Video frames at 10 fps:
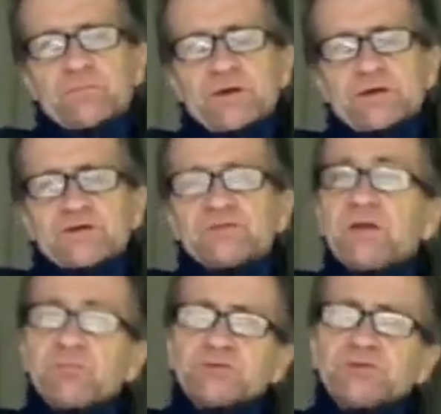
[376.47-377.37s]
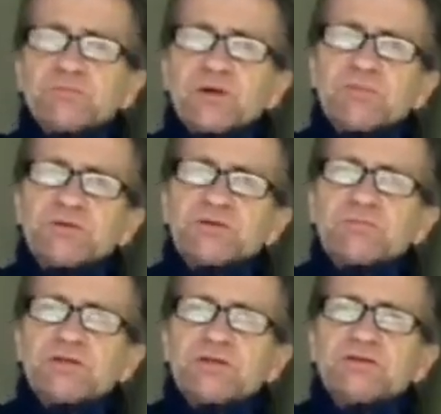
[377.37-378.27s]
And discipleship might be
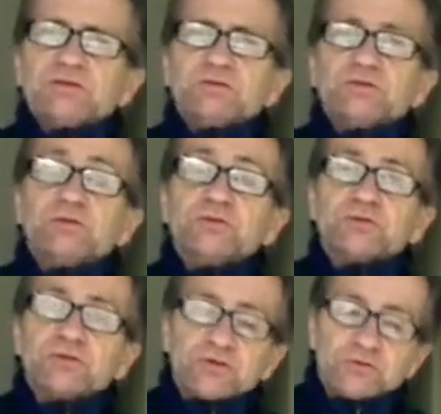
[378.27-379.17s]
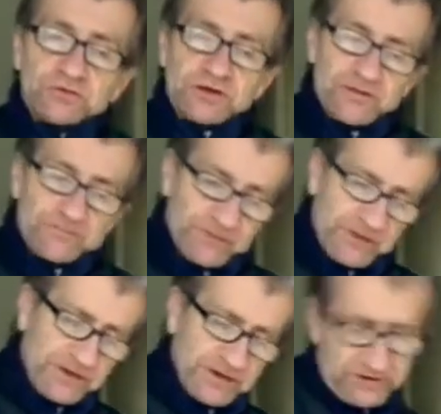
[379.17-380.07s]
something that you choose to use a
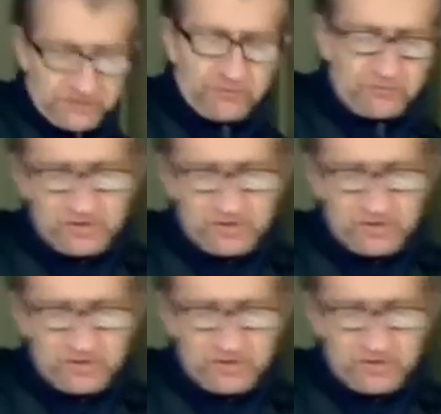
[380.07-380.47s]
different